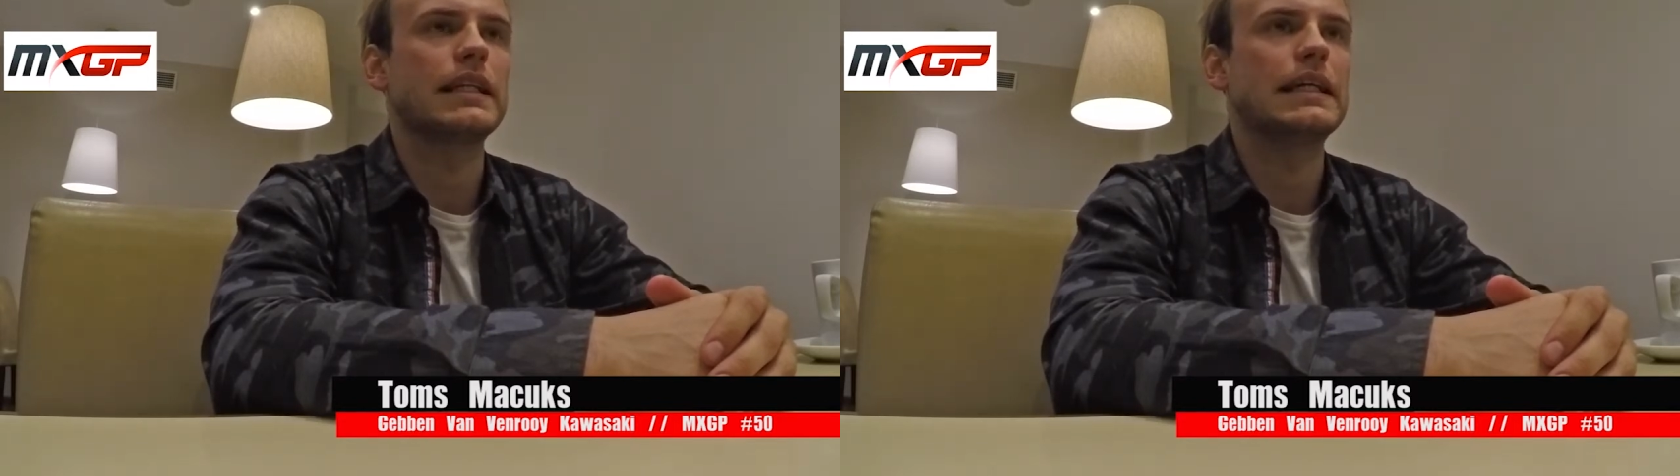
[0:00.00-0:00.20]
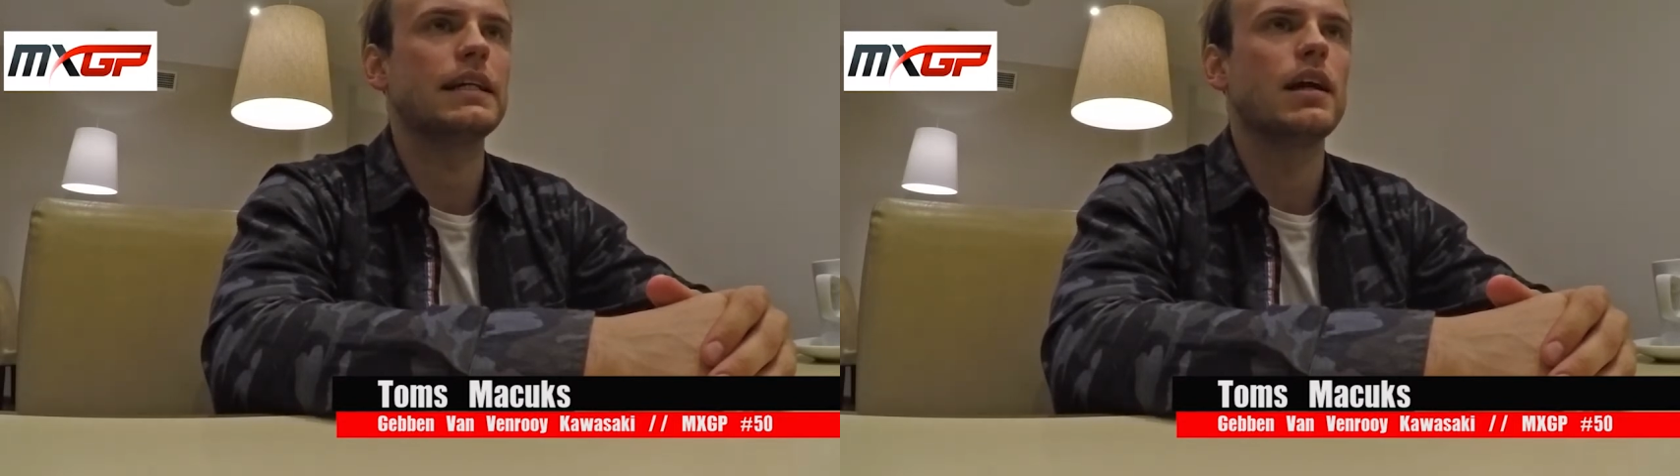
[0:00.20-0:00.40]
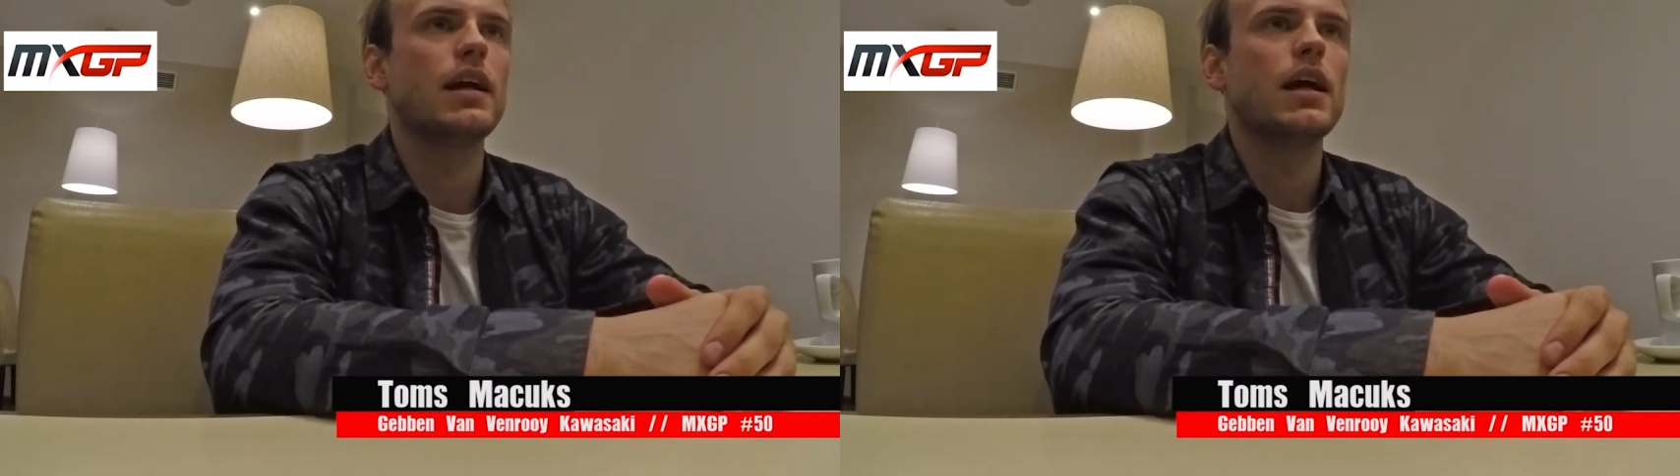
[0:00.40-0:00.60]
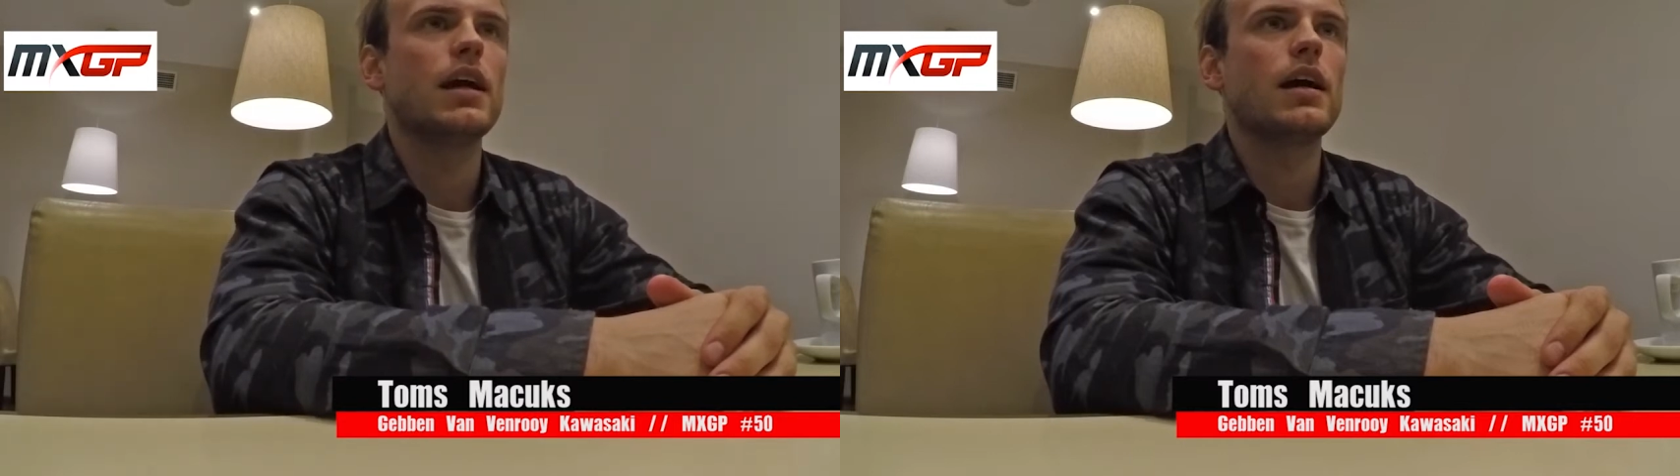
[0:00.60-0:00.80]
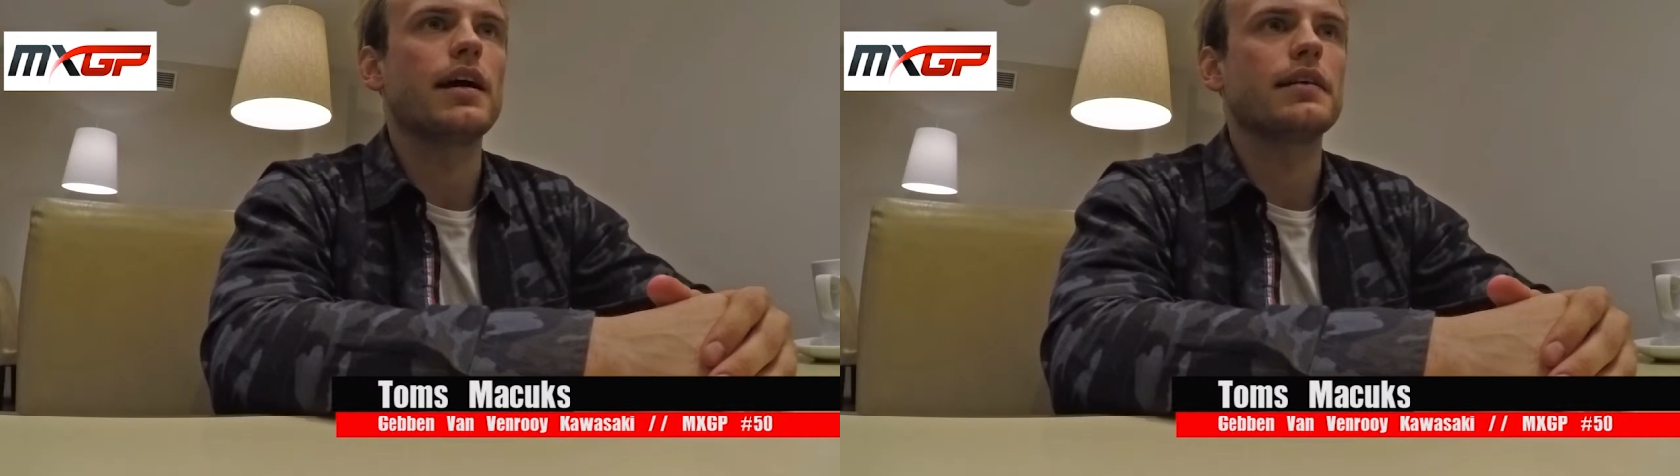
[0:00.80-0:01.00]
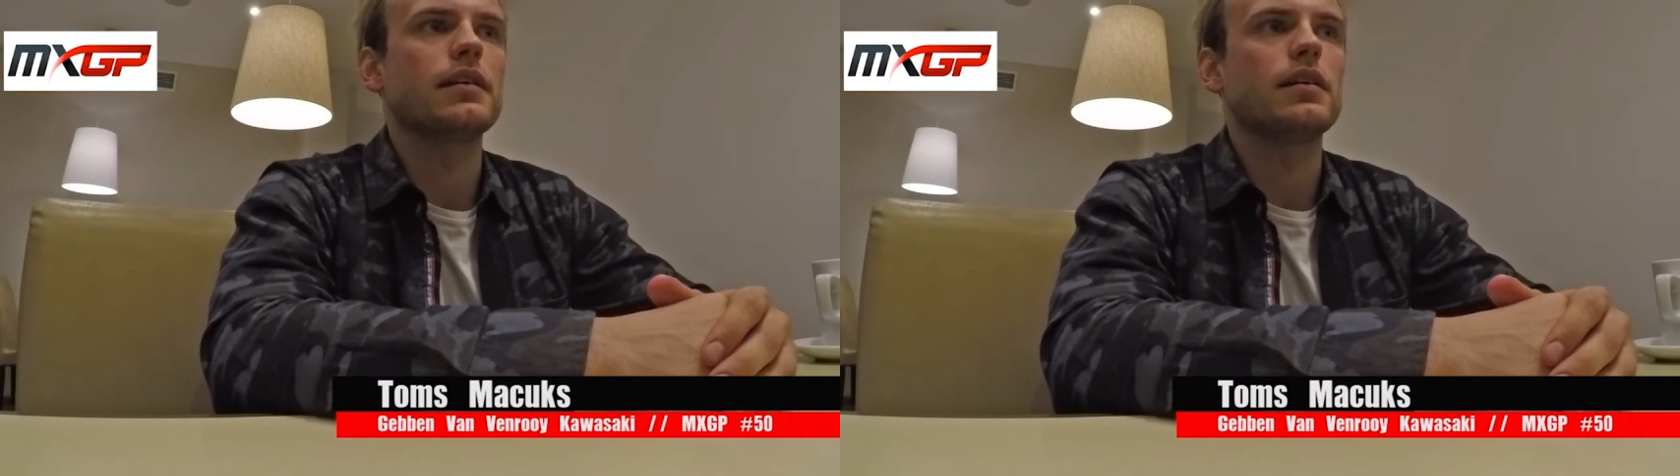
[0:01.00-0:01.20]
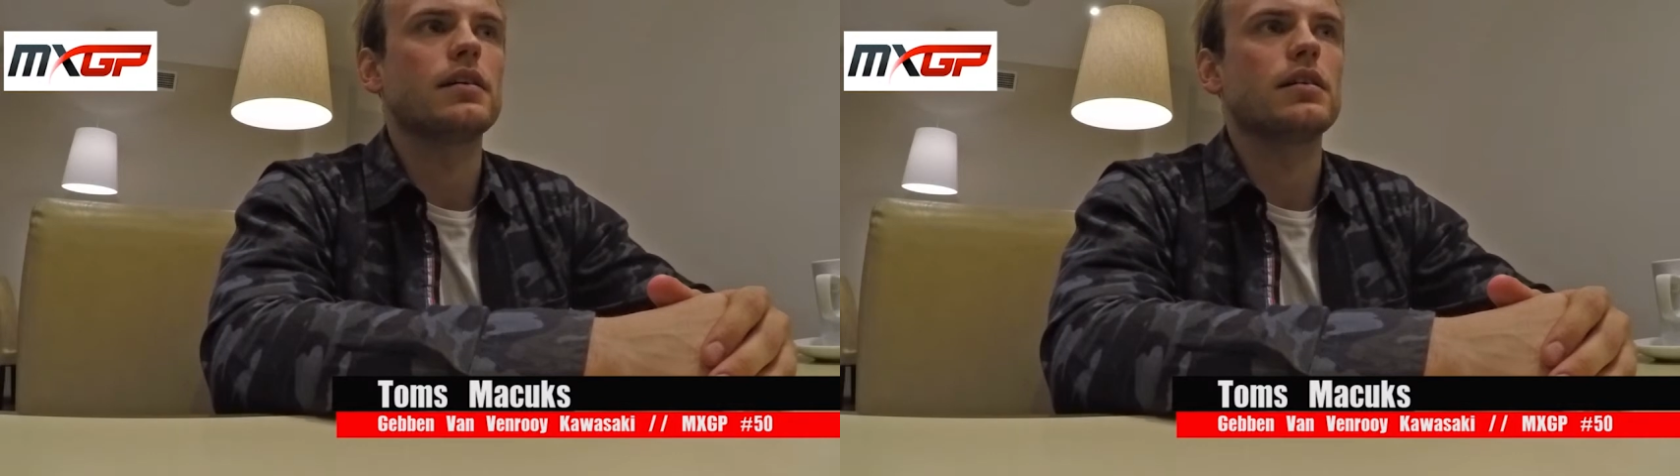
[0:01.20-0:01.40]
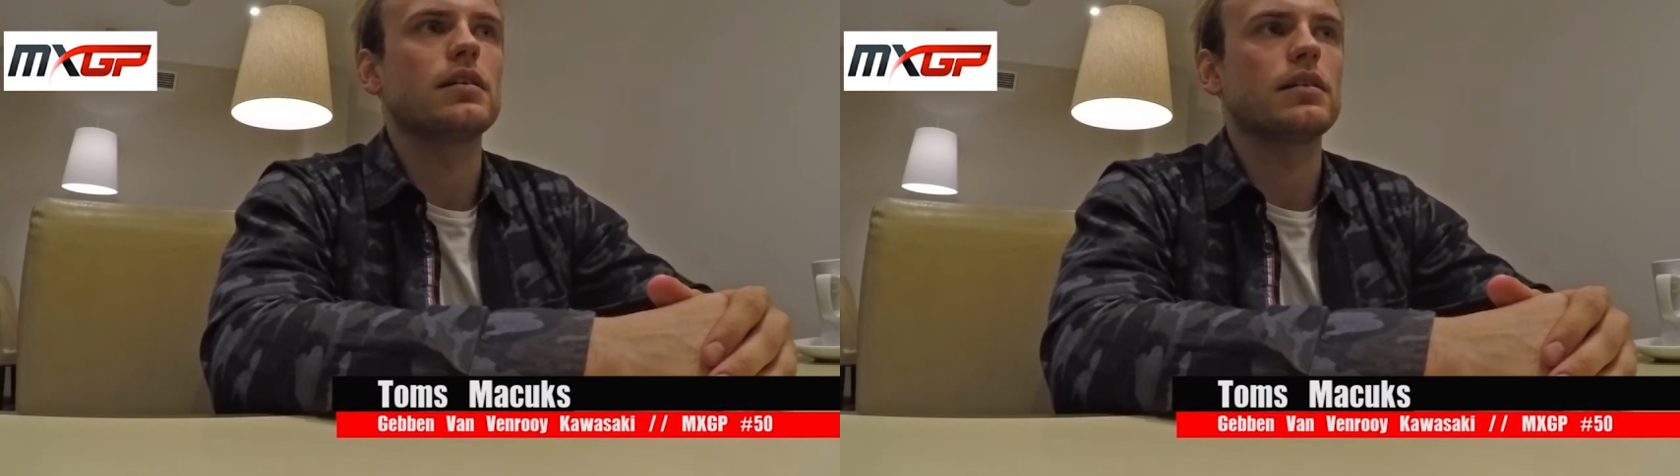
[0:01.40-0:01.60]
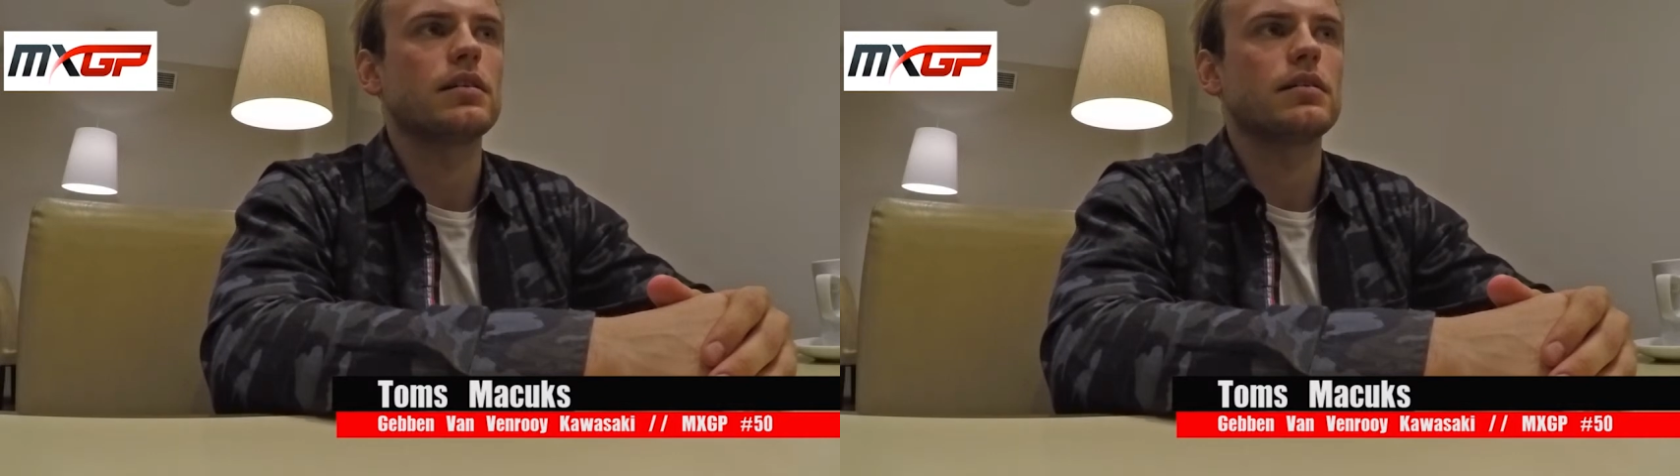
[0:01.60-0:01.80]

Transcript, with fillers: knee and uh,